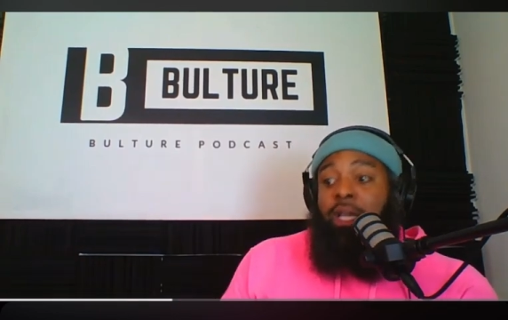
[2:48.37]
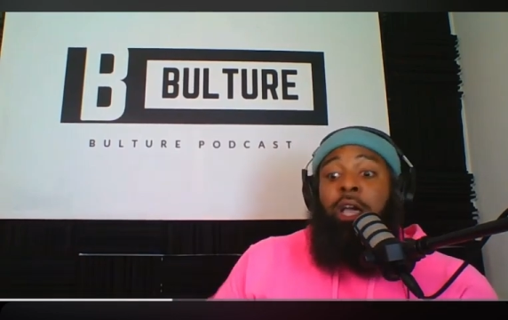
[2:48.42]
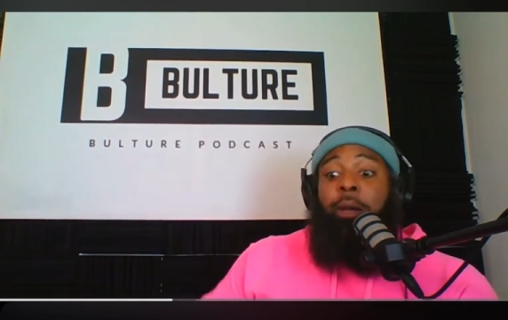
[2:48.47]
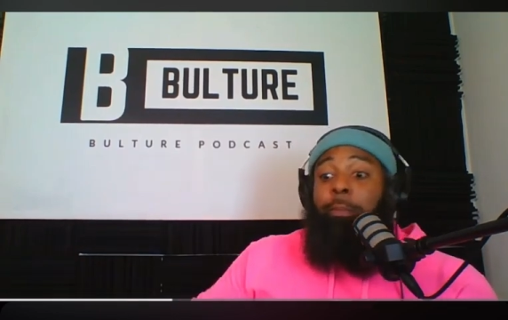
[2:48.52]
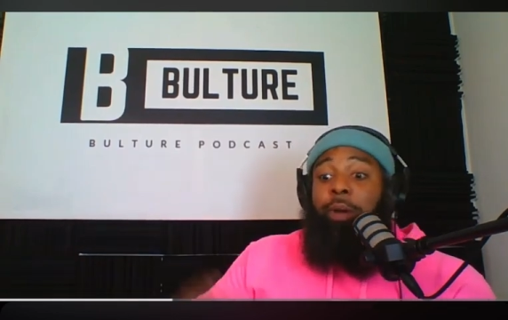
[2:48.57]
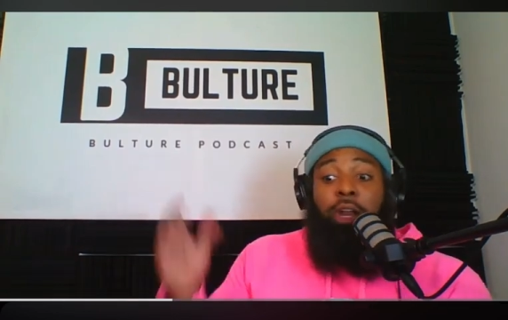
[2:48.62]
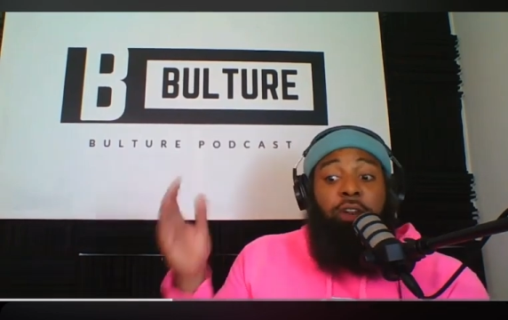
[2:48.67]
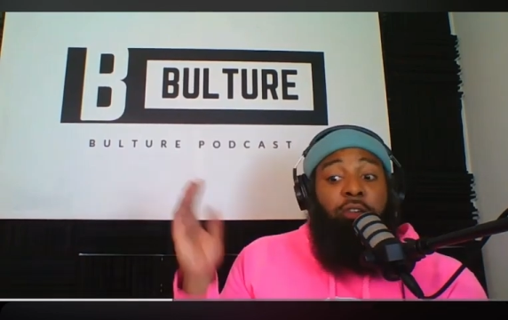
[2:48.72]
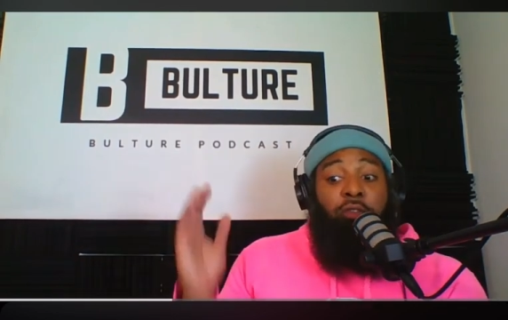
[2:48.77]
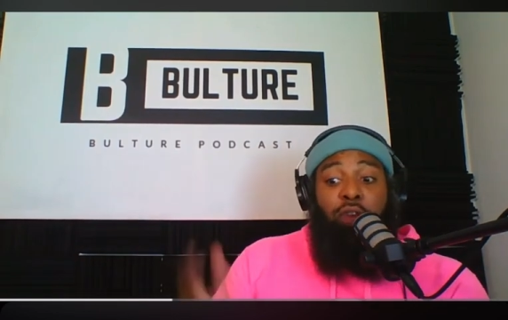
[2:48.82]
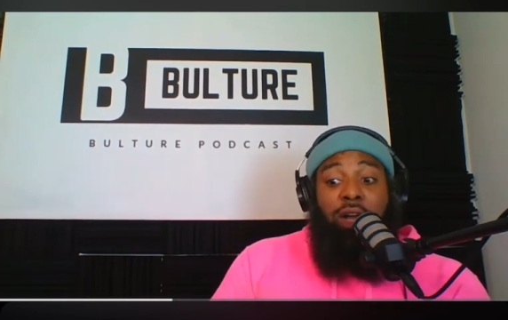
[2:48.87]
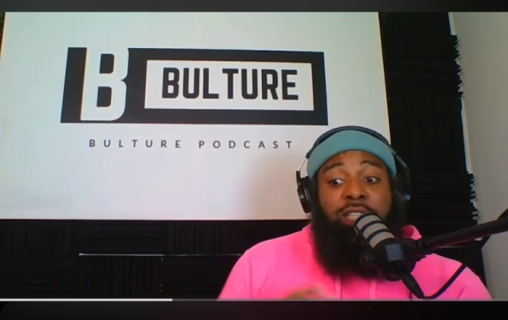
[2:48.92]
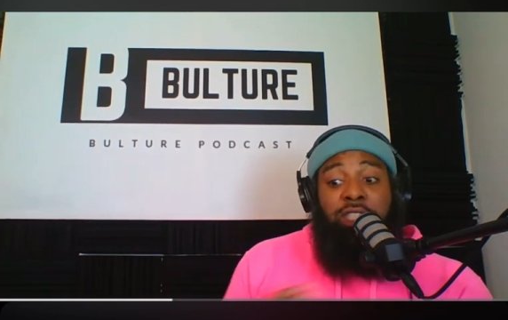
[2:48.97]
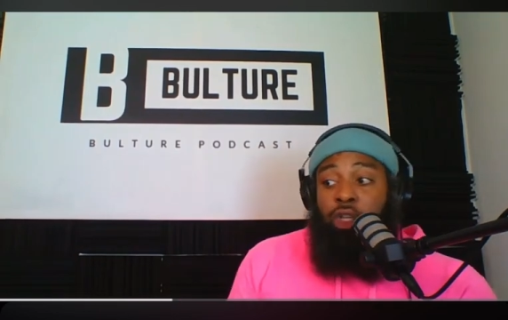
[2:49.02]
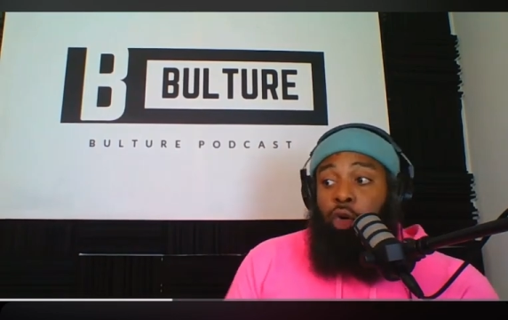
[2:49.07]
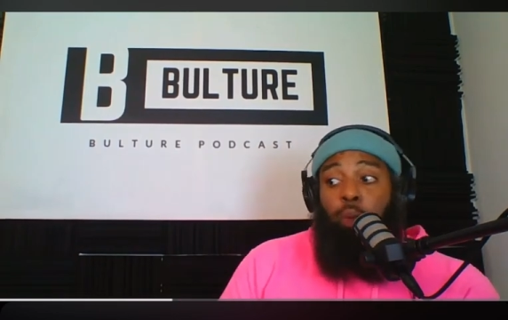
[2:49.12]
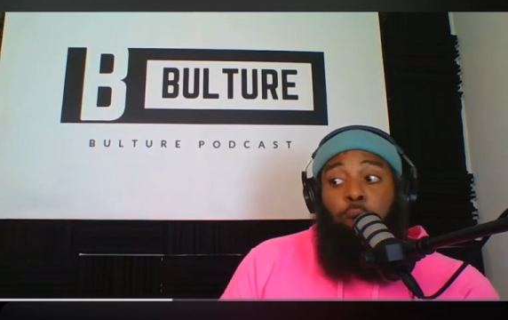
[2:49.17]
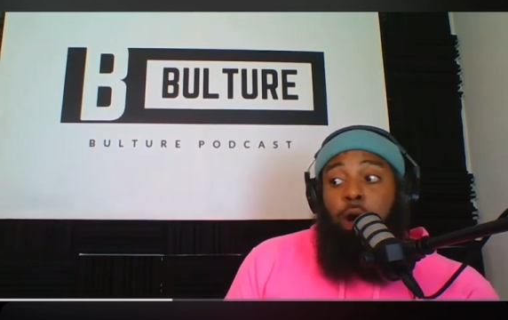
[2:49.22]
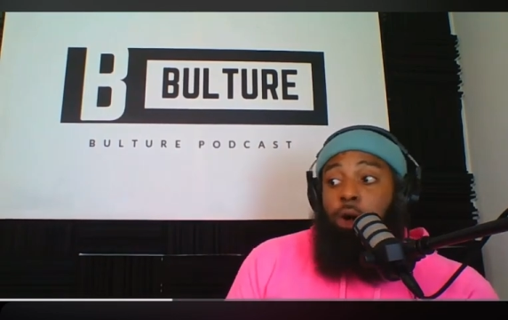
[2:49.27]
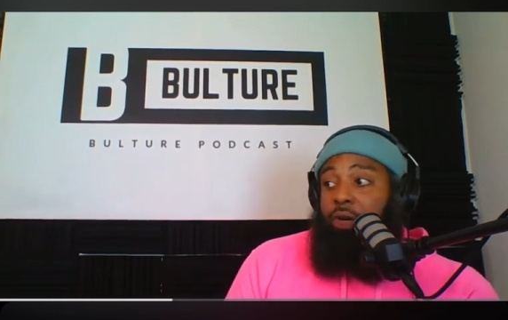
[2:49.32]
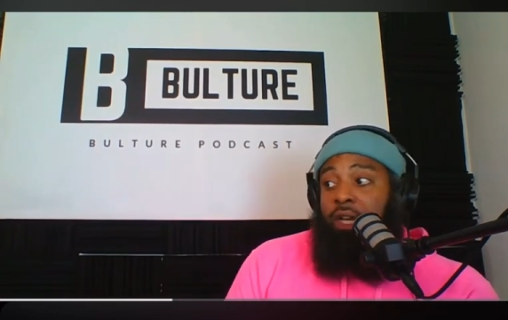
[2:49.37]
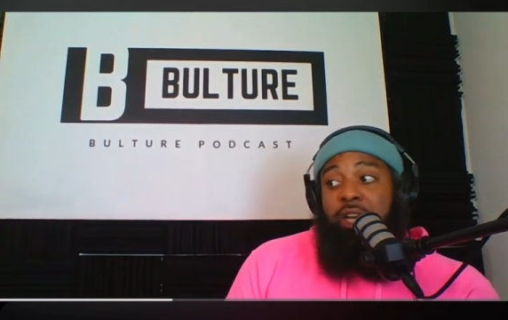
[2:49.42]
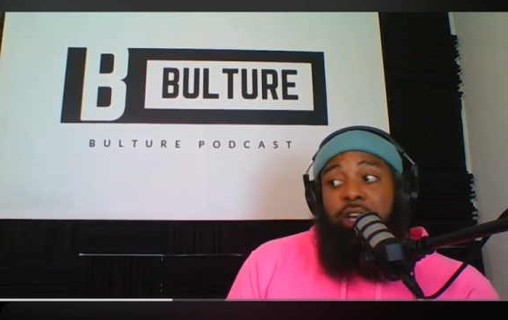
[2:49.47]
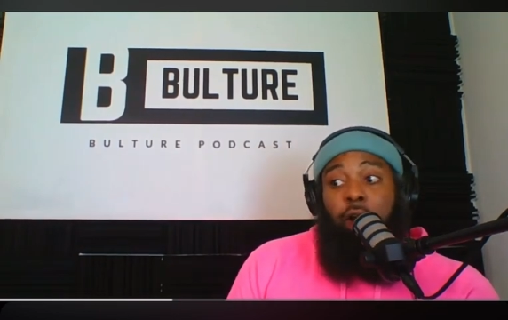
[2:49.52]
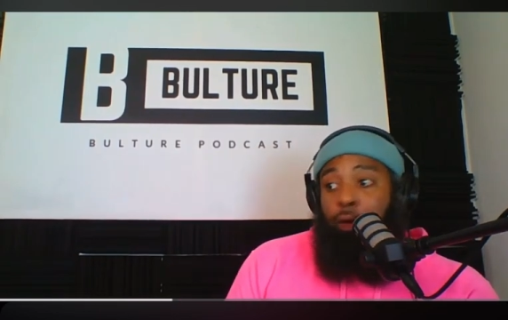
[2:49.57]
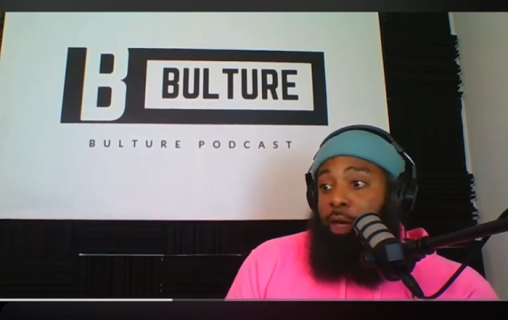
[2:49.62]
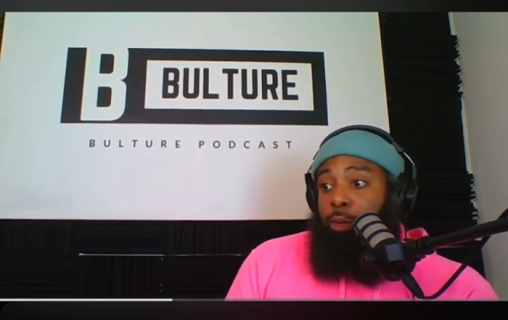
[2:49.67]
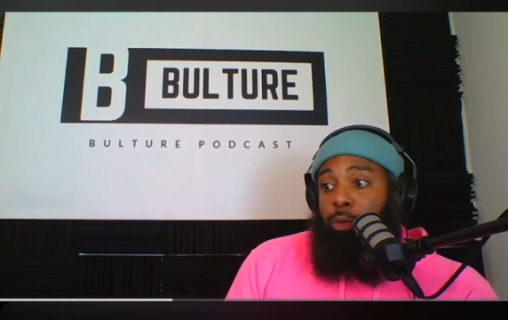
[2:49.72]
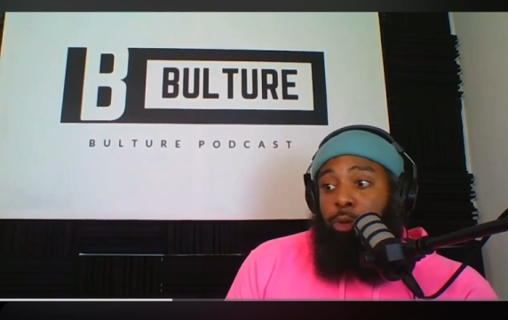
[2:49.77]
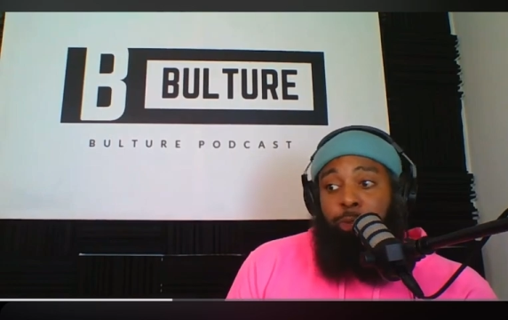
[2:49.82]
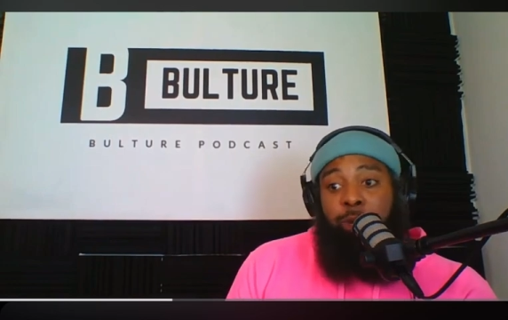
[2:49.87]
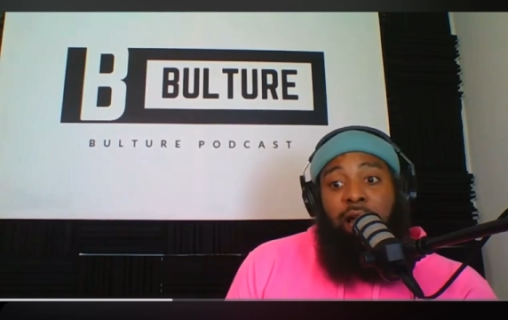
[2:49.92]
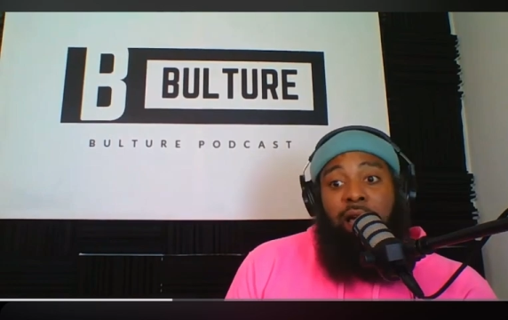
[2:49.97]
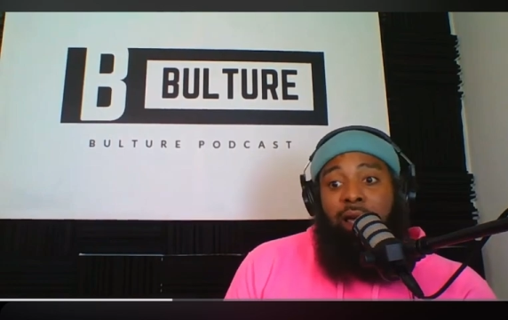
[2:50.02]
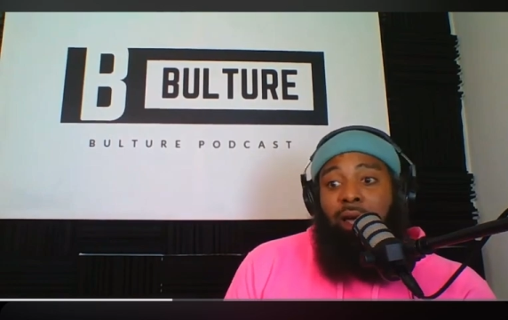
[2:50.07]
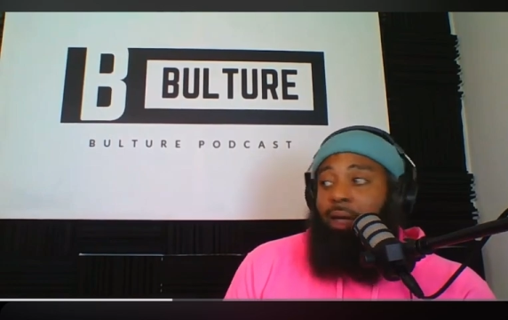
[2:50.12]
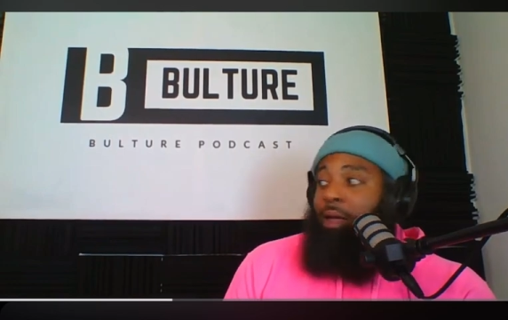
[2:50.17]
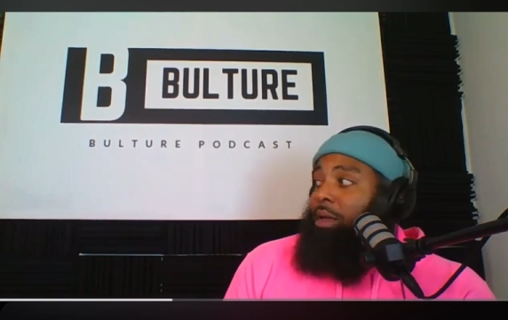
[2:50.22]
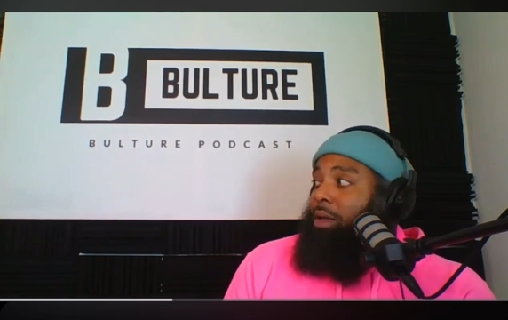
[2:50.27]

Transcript: But the rest of the world didn't know he was playing.